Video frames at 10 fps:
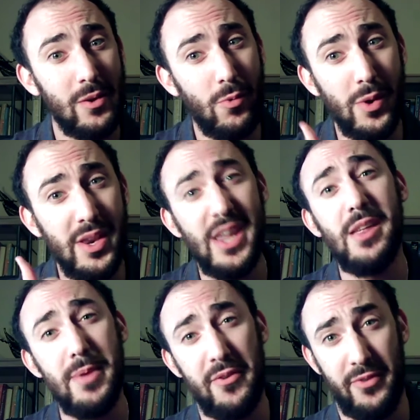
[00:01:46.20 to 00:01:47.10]
we need
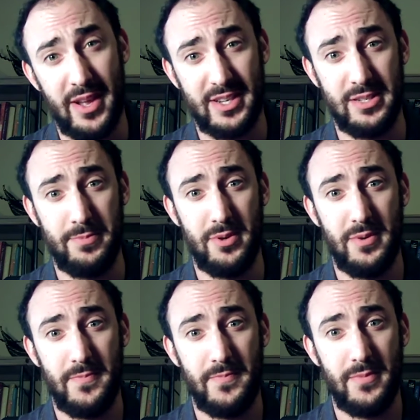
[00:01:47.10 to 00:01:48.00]
to be
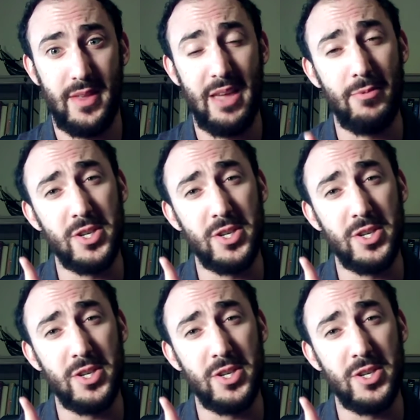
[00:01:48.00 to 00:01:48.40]
flexible and